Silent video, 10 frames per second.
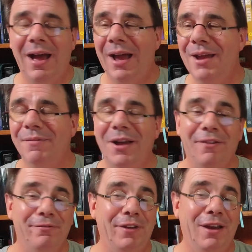I have
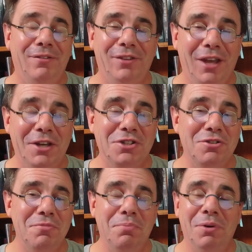got Fantasy Age
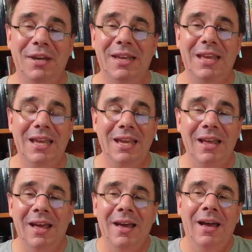2.E
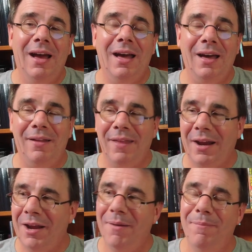uh, that
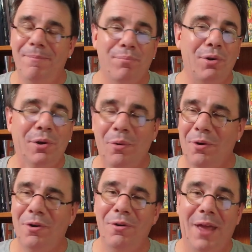I
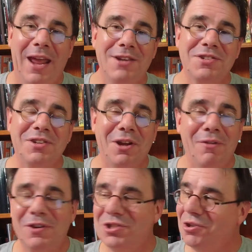pre-ordered ages ago
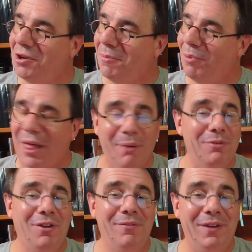that showed up while I
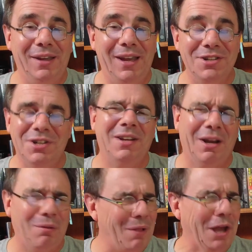was on vacation. Got
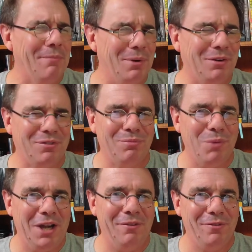a lot of books
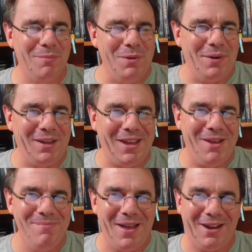waiting for me when I
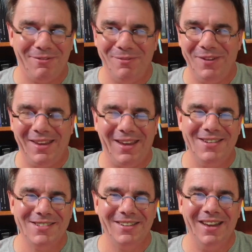came back from
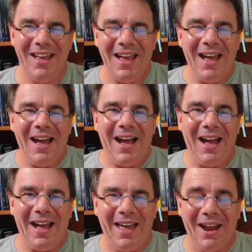vacation,
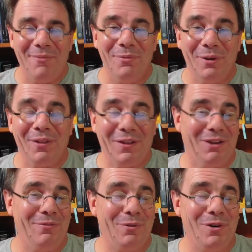uh, and I'm really
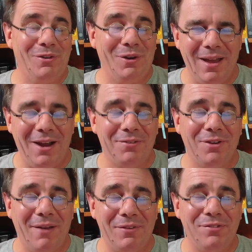looking forward to it. I
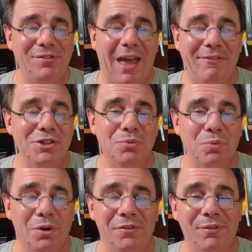also have the Savage
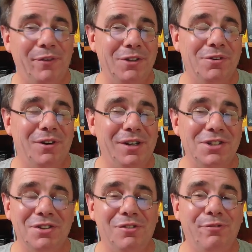Worlds Adventure
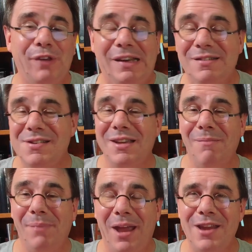Editions Fantasy
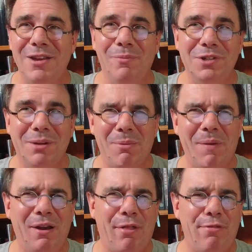Companion, which I'm
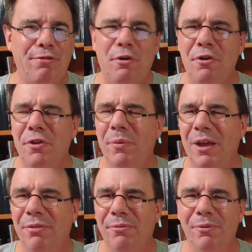about a third of the
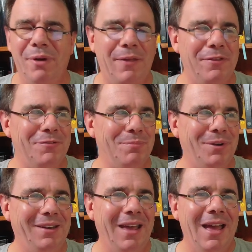way through at this
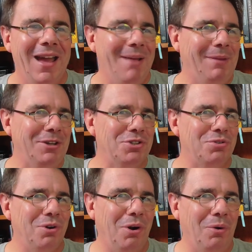point. Not
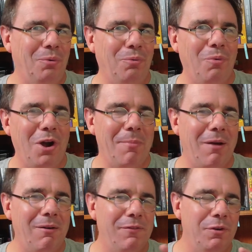sure where my
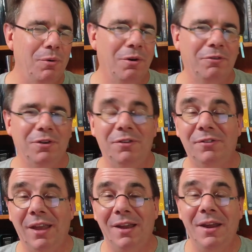review review order is going to
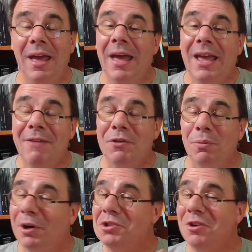stand. If you
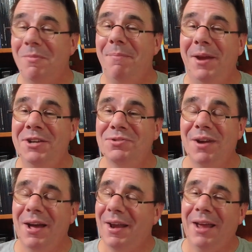want to join my
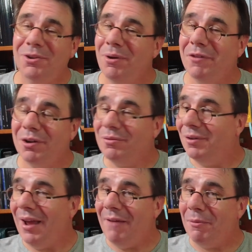Patreon, I do have a
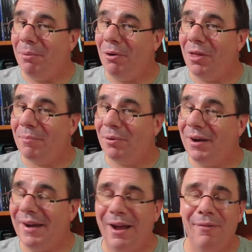have a pull up
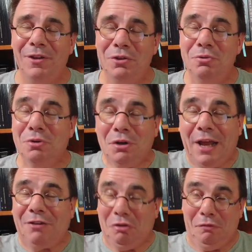right now that you could
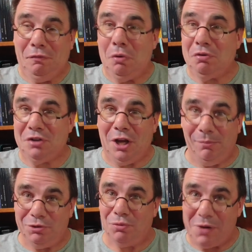actually vote to
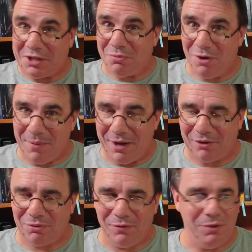help direct where my
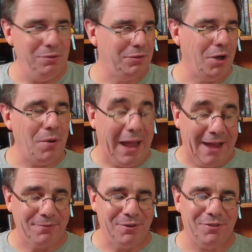next reviews go
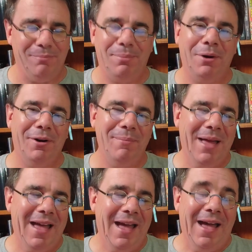after Symbaroum.
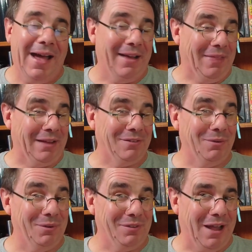Uh, that's
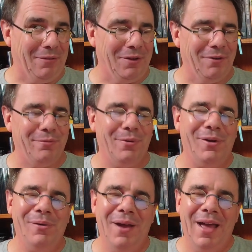always out there for
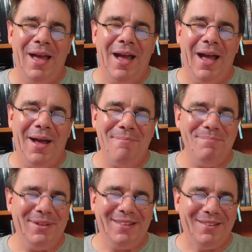you. Um,
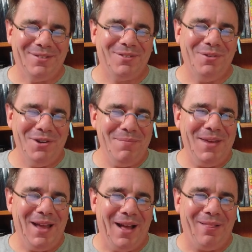but that's going to
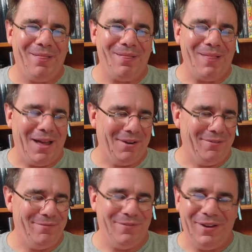be a lot of
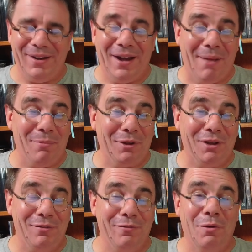fun, and I'm
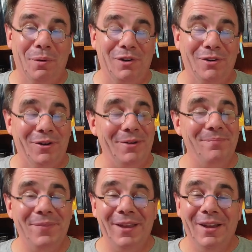looking forward to it.
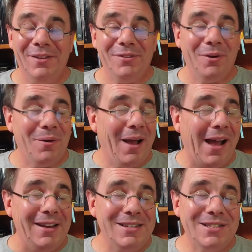So
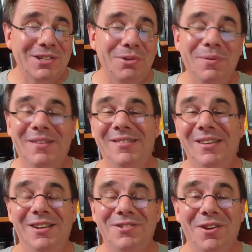until we see
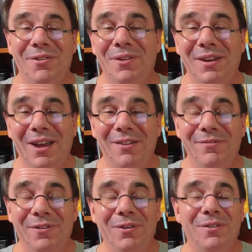each other again,
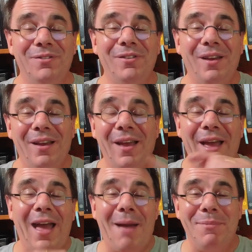folks,
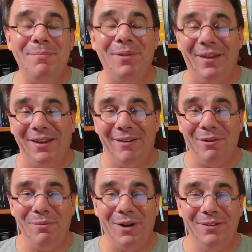happy playing,
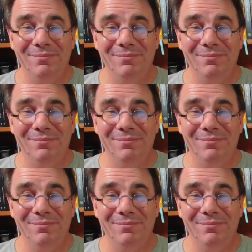everyone.